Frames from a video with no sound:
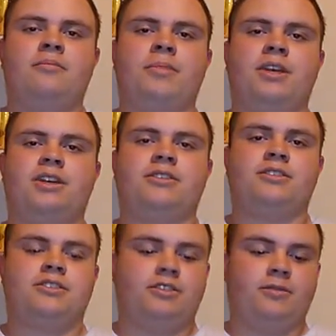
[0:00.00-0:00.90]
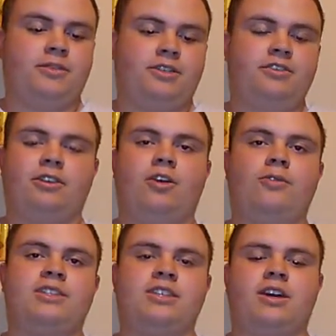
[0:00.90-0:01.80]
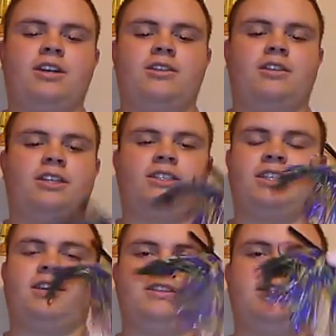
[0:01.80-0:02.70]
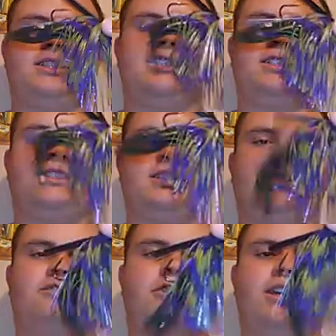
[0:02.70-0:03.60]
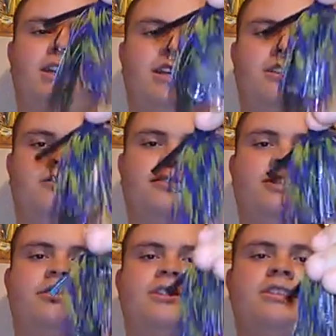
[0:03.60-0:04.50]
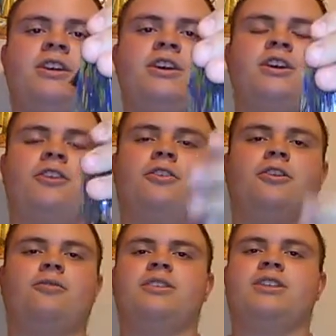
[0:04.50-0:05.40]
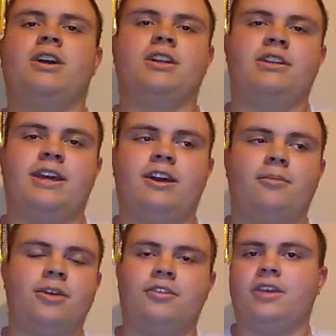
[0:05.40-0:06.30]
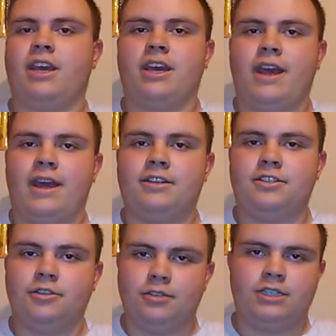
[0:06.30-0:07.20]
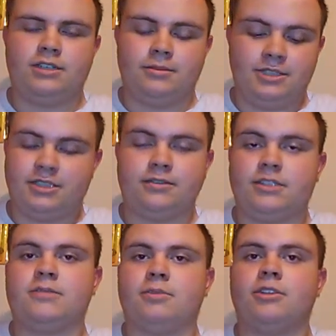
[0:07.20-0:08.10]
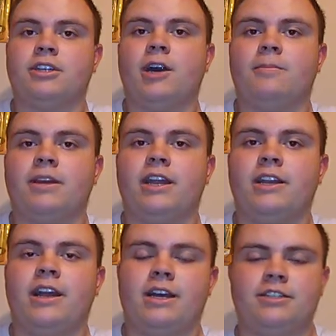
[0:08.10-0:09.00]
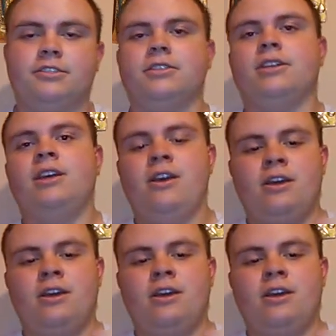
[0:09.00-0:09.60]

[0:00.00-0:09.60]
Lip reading: Because, I mean, you can always cut a 66 strand like this one here is. You can always cut it down, but you can't add to it. I mean, it's pretty complicated to add to it.